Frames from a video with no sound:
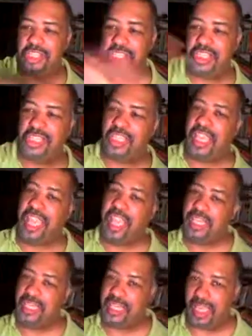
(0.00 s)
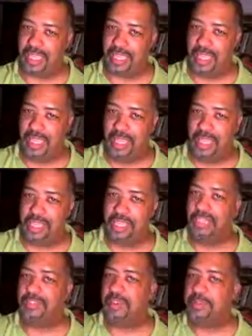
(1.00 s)
She's a Canaanite.
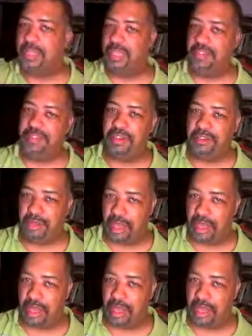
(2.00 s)
She's from a different